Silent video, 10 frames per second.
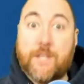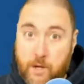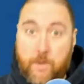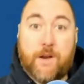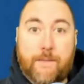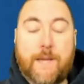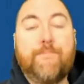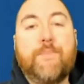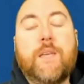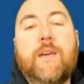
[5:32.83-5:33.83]
You know what I
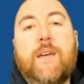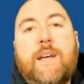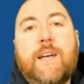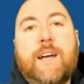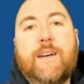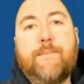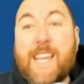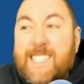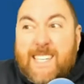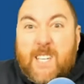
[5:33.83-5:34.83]
mean? But
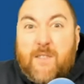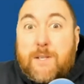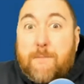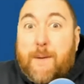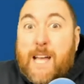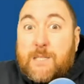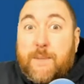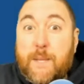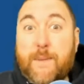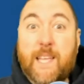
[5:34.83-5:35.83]
I see Jefferson
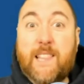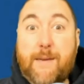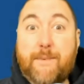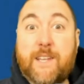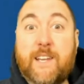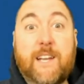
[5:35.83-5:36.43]
possibly being limited,